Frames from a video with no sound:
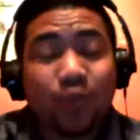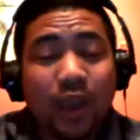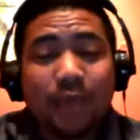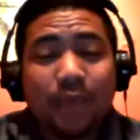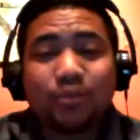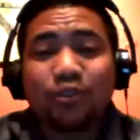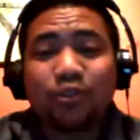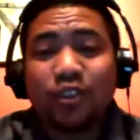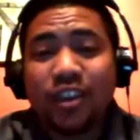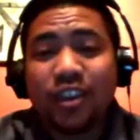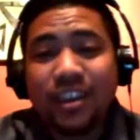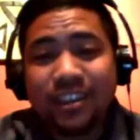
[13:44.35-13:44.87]

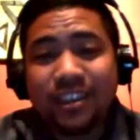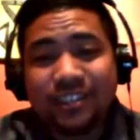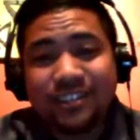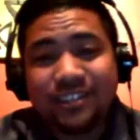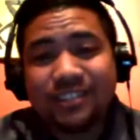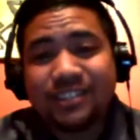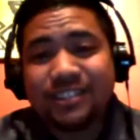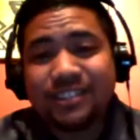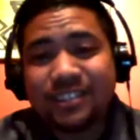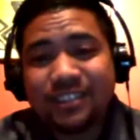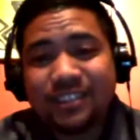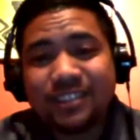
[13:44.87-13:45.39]
Swipe
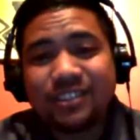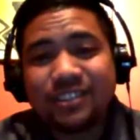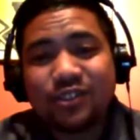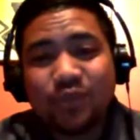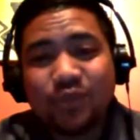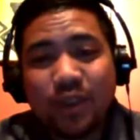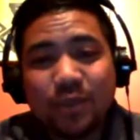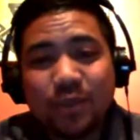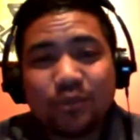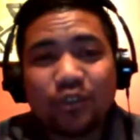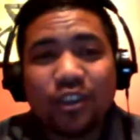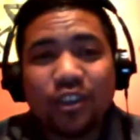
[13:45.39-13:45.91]
Trades.
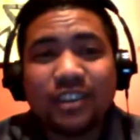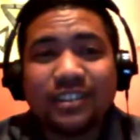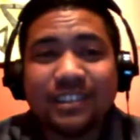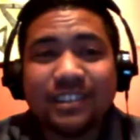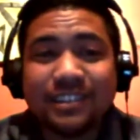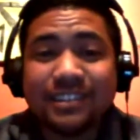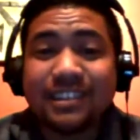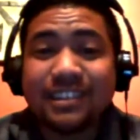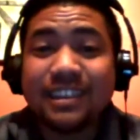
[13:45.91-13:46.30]
Swipe Trades